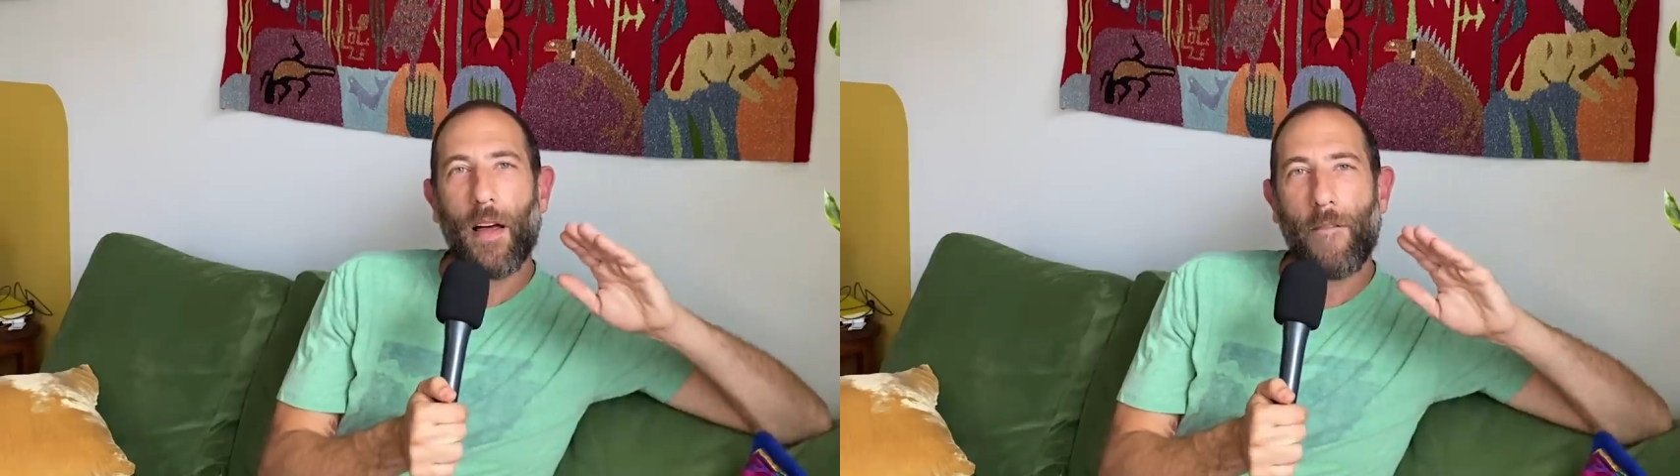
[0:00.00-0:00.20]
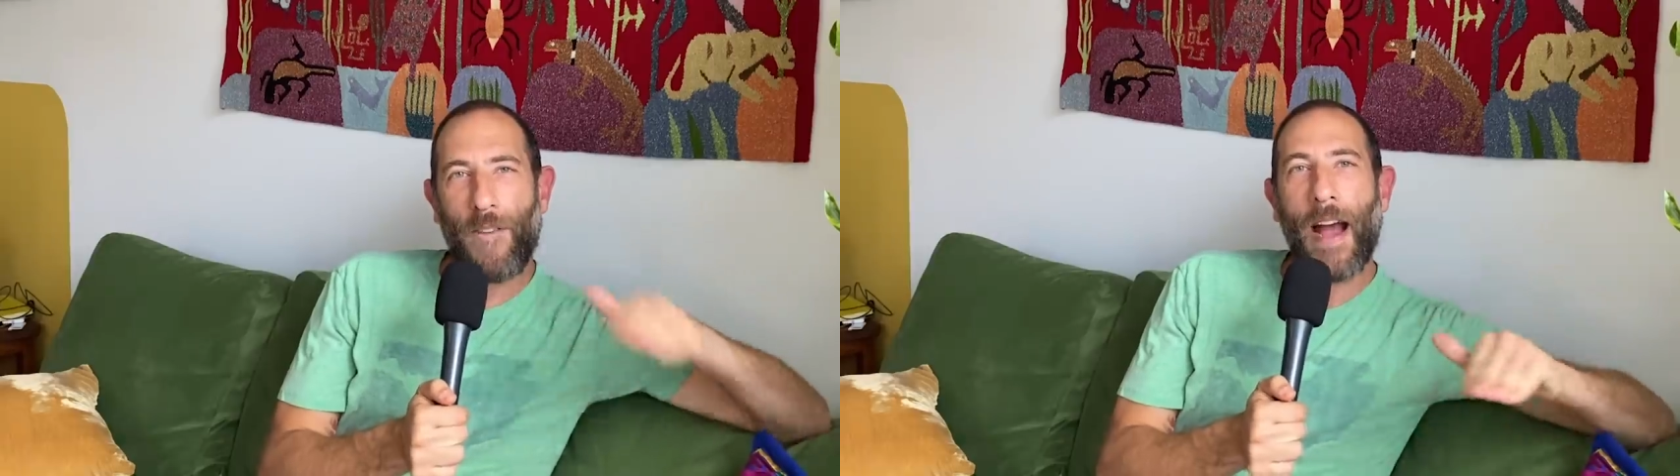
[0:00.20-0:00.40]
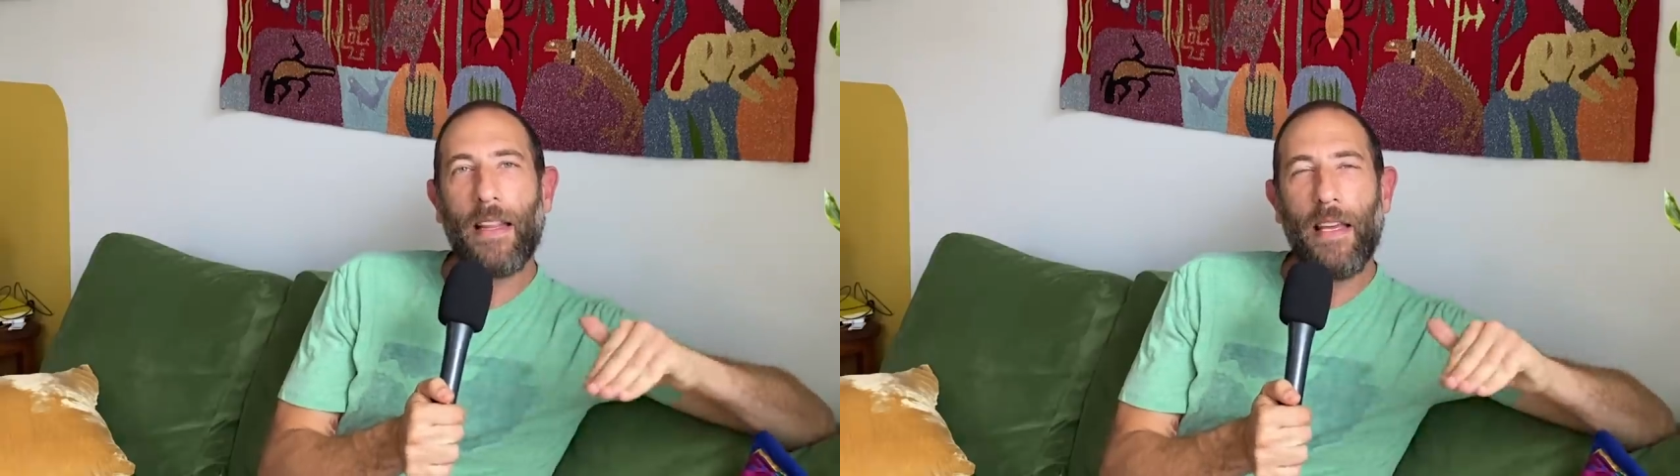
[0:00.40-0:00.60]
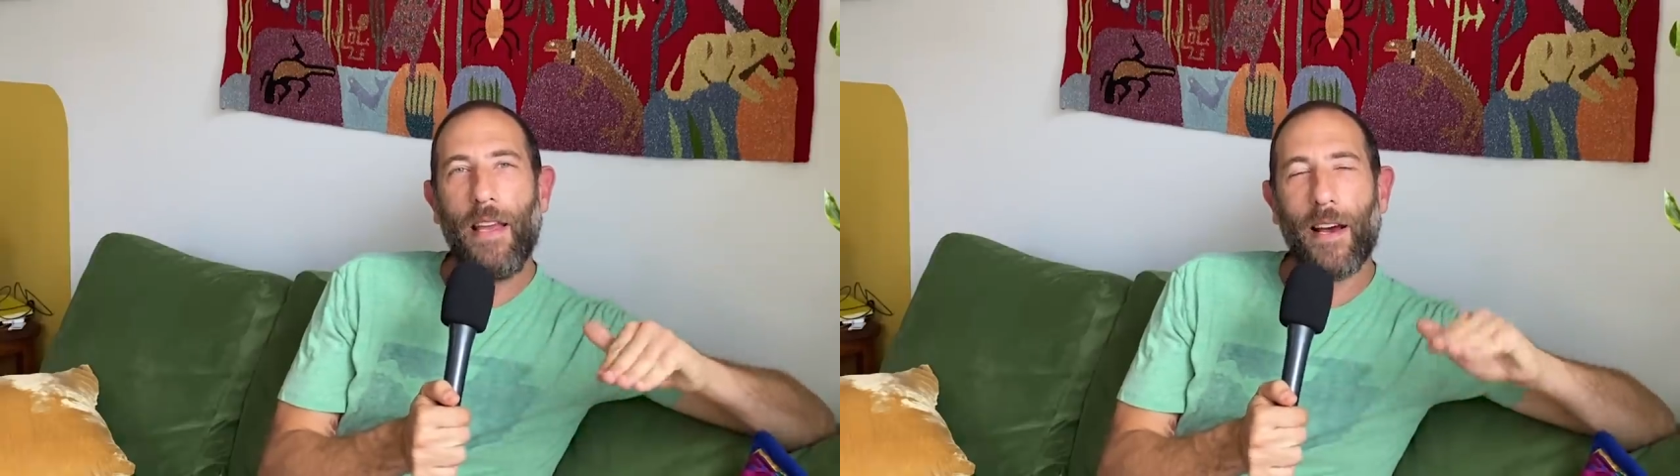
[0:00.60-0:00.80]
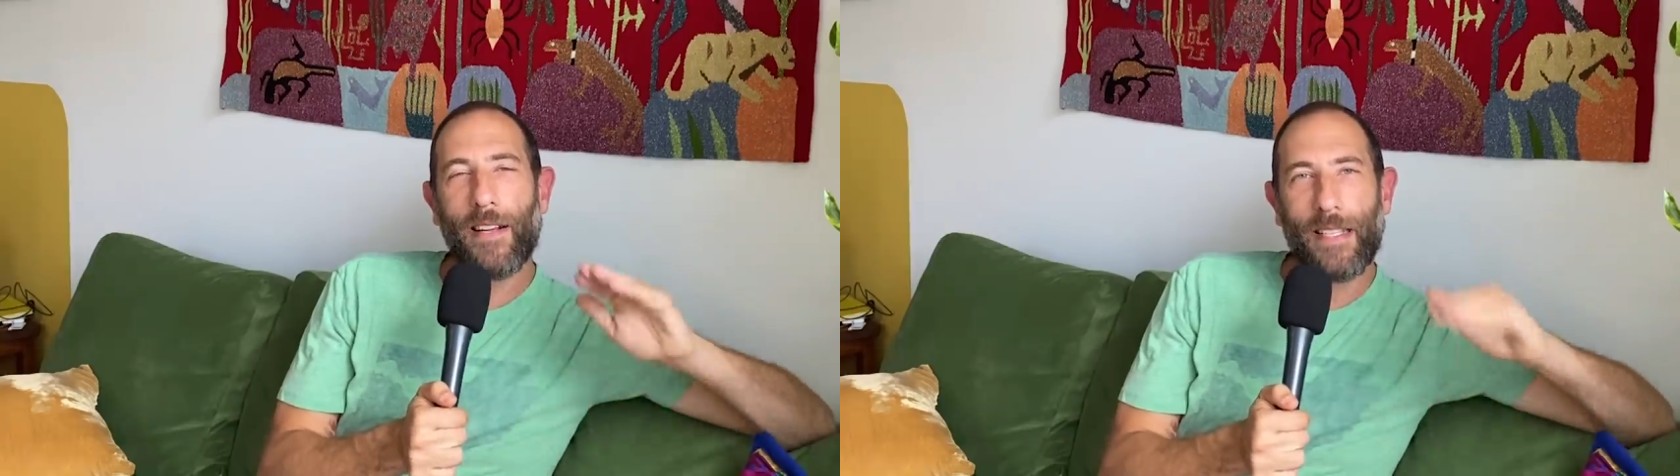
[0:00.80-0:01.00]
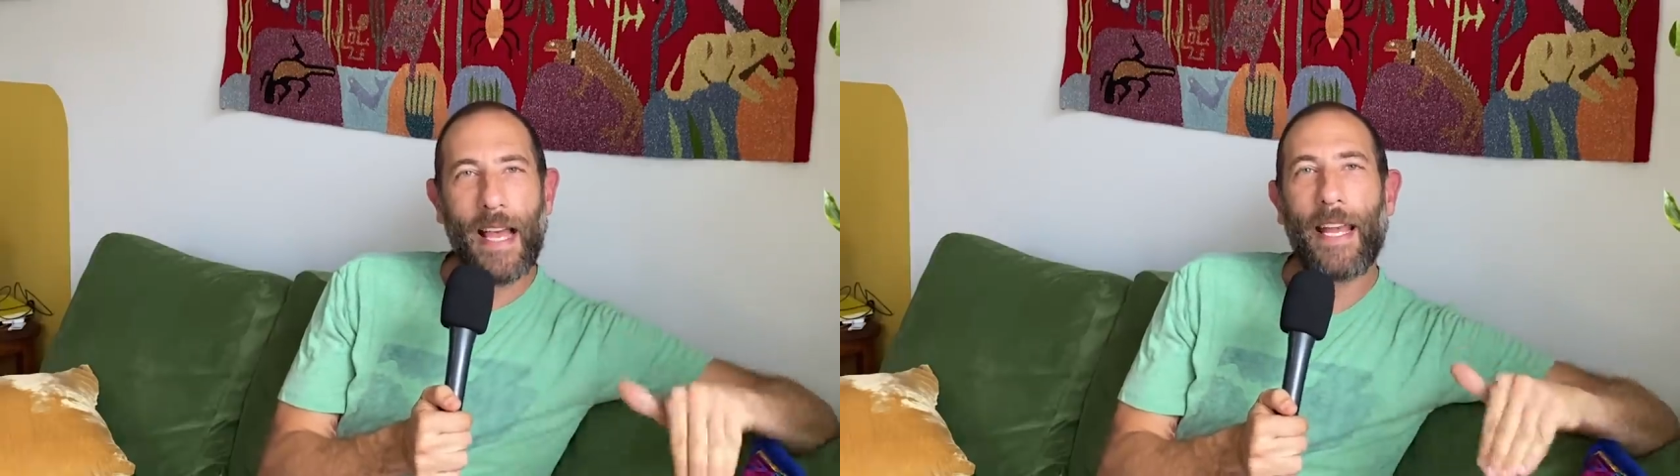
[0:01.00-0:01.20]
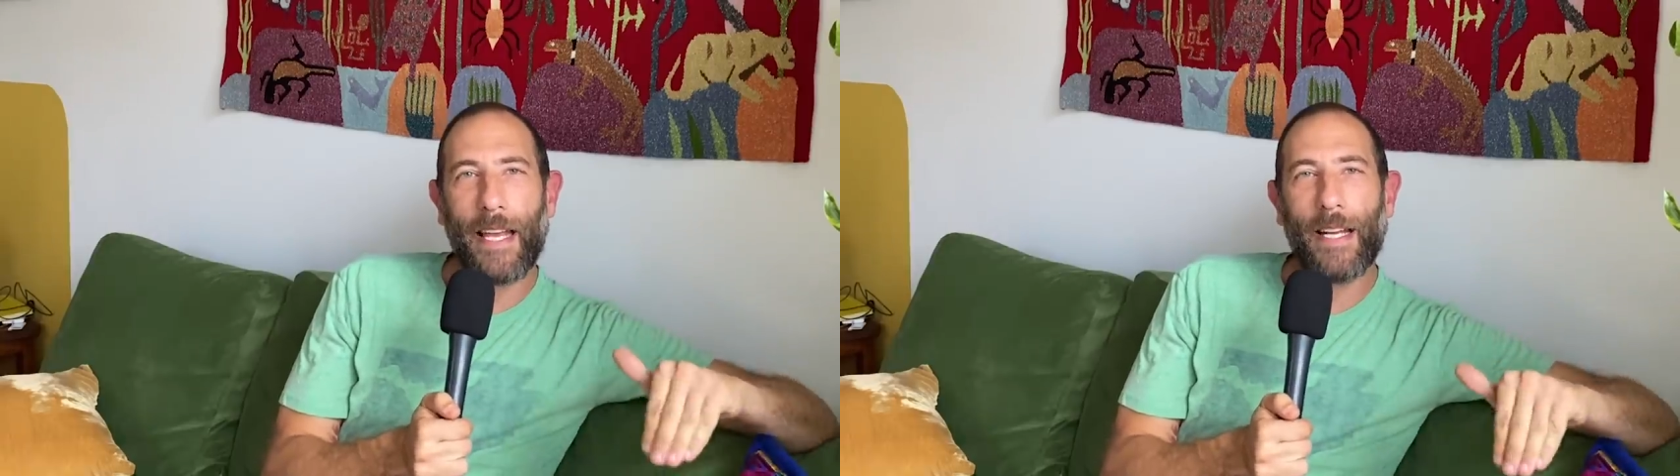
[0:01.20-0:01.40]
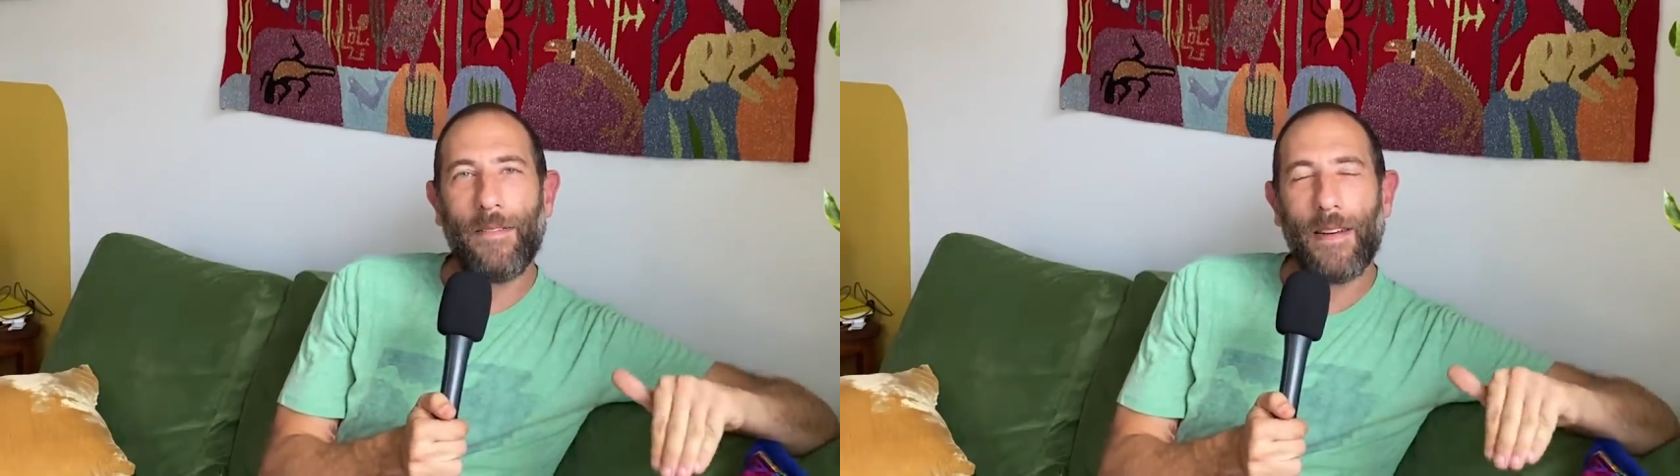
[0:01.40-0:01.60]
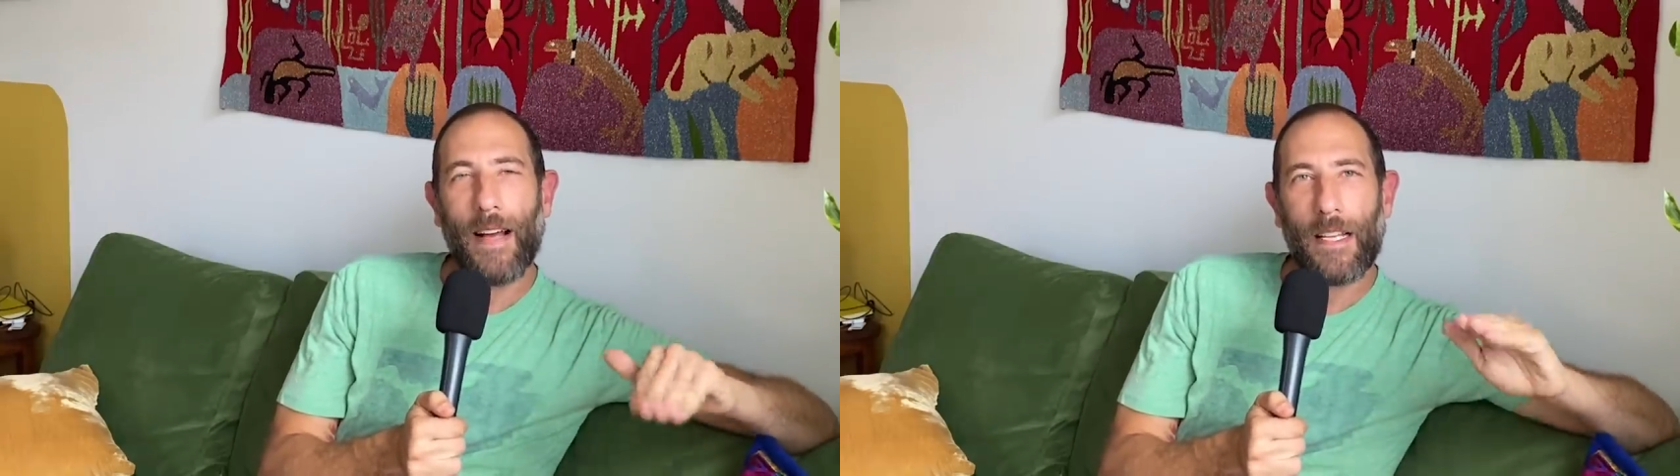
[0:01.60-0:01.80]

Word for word: Finally, an executive